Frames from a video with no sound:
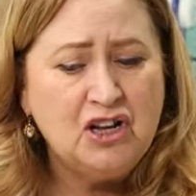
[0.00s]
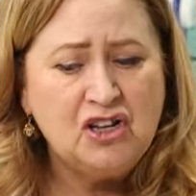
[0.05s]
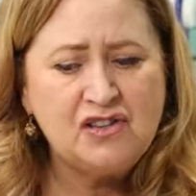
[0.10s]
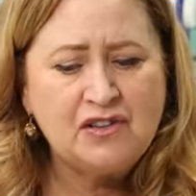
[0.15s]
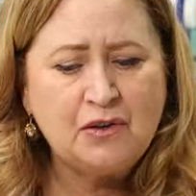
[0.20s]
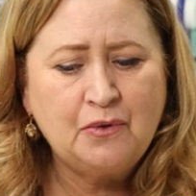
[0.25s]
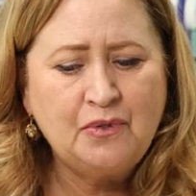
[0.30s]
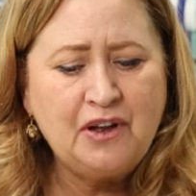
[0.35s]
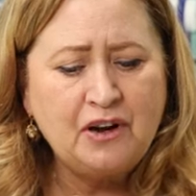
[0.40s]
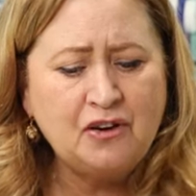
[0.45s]

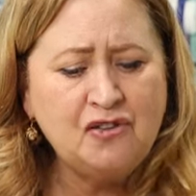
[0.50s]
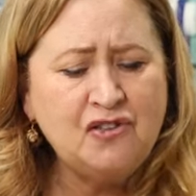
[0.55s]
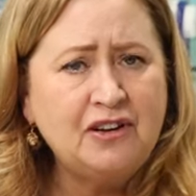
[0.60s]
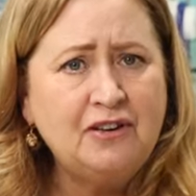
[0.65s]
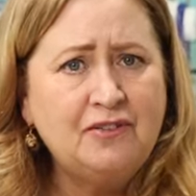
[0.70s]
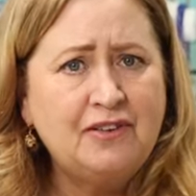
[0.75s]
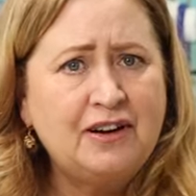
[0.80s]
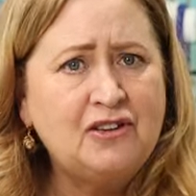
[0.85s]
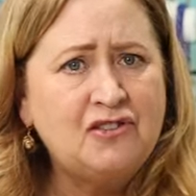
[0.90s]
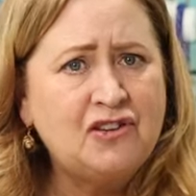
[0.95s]
So their
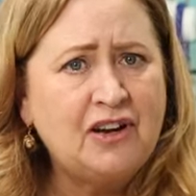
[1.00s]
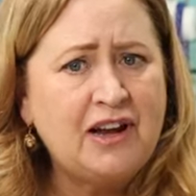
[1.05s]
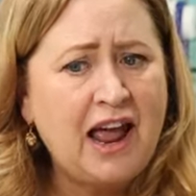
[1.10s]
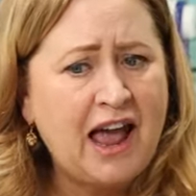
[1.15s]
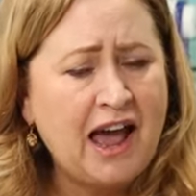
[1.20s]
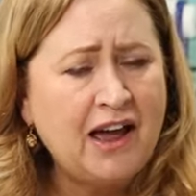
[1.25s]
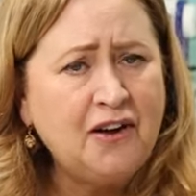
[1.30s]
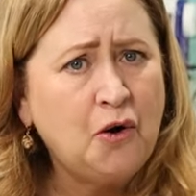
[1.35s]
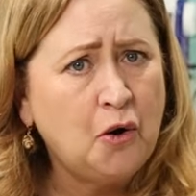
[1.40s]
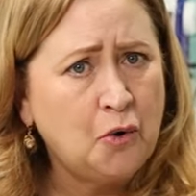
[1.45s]
generation
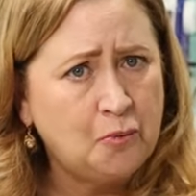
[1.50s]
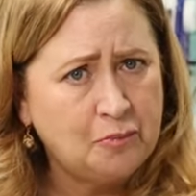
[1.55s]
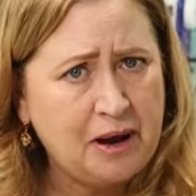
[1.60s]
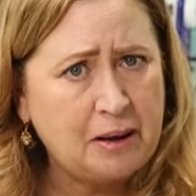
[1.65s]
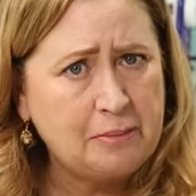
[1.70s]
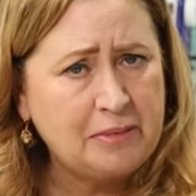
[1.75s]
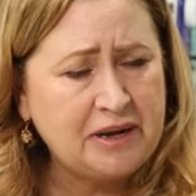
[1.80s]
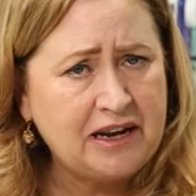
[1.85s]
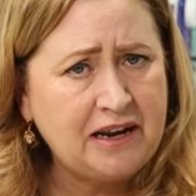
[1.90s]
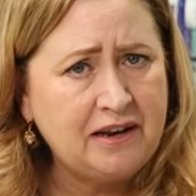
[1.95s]
had home
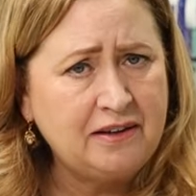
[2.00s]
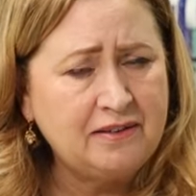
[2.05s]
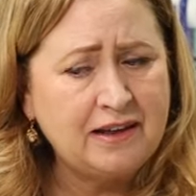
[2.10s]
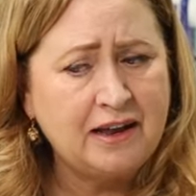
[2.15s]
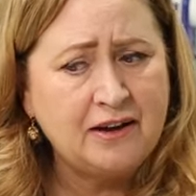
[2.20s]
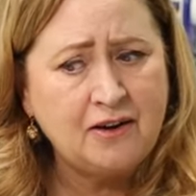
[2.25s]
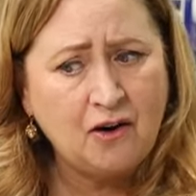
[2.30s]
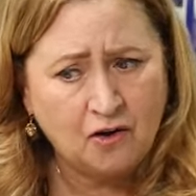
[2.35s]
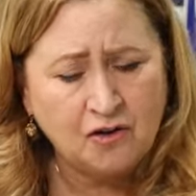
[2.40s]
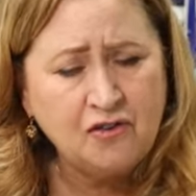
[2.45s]
remedies,
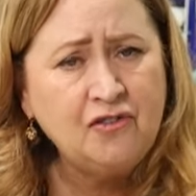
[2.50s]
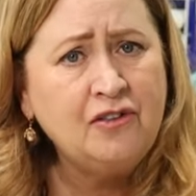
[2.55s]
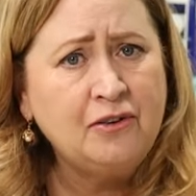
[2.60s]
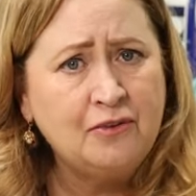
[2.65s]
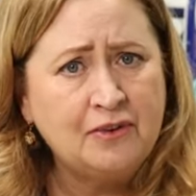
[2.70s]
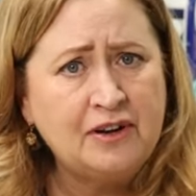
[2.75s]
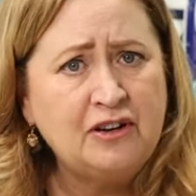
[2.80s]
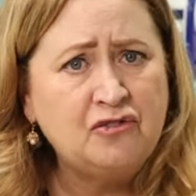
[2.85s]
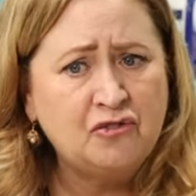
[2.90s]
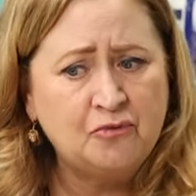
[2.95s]
and our
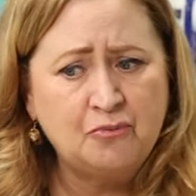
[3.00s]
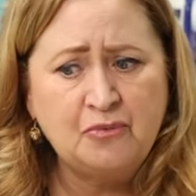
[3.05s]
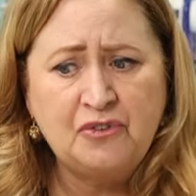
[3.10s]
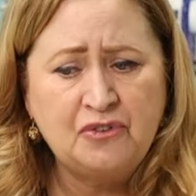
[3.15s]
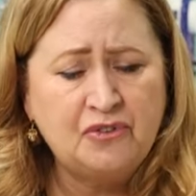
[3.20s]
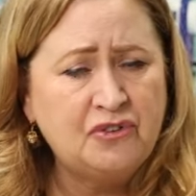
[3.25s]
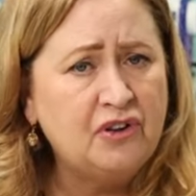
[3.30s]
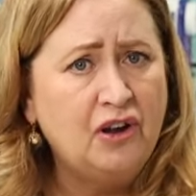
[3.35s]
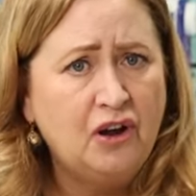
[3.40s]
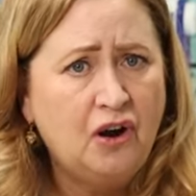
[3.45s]
generation
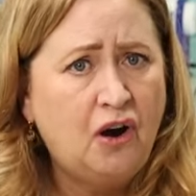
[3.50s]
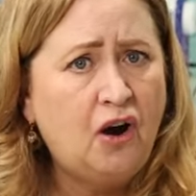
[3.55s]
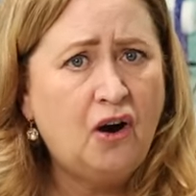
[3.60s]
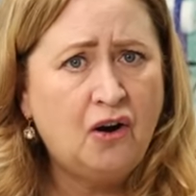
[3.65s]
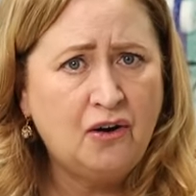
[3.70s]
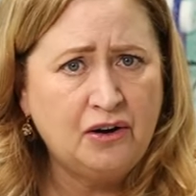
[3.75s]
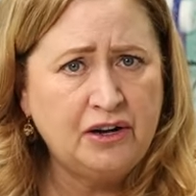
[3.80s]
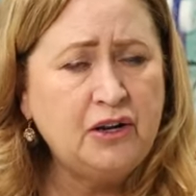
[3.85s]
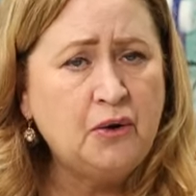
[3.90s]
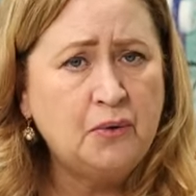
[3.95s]
was
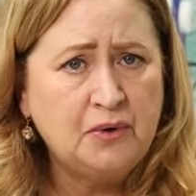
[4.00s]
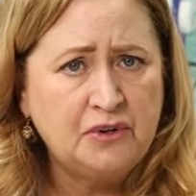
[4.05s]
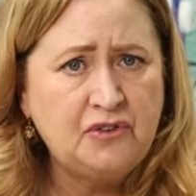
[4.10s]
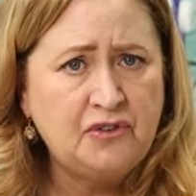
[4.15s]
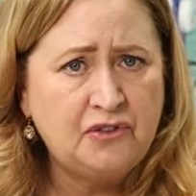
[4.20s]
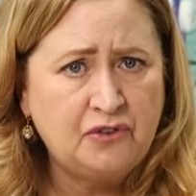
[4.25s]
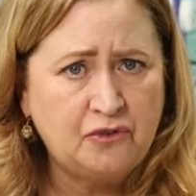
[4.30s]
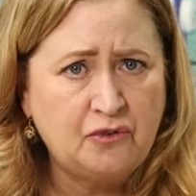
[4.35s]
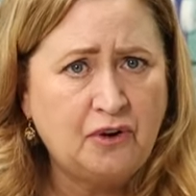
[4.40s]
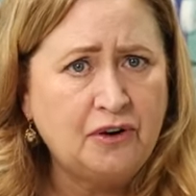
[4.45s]
already going
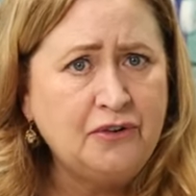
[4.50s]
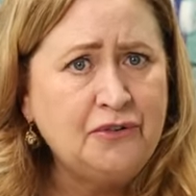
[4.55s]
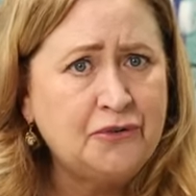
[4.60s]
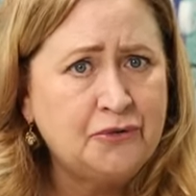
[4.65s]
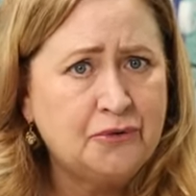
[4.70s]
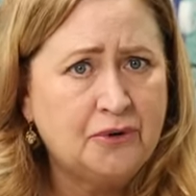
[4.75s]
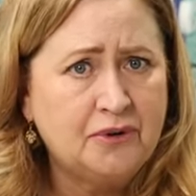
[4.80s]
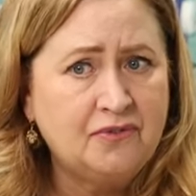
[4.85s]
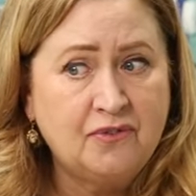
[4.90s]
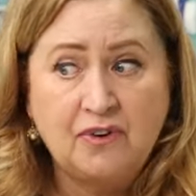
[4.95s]
to the
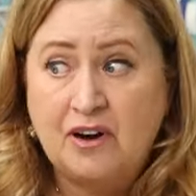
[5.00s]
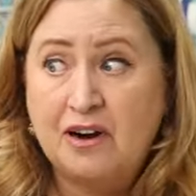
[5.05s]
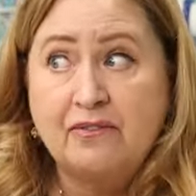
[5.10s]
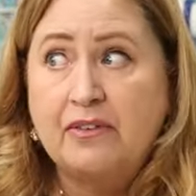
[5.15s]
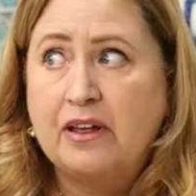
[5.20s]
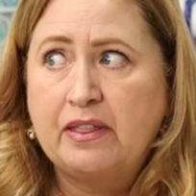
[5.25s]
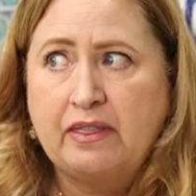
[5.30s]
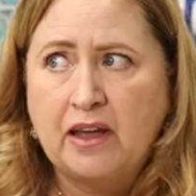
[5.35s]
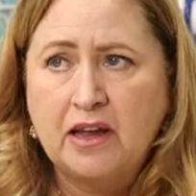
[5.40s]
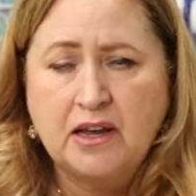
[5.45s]
drugstore for
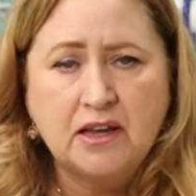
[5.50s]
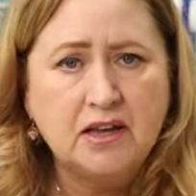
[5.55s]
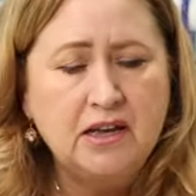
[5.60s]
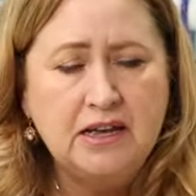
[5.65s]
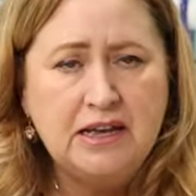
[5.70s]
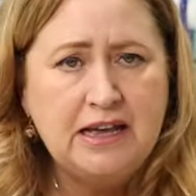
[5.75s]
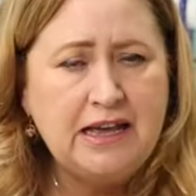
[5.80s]
everything.